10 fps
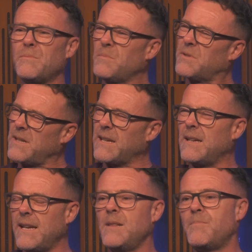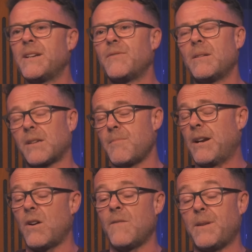It was like a little bit of a... Like, come
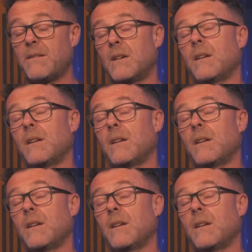here, I've been...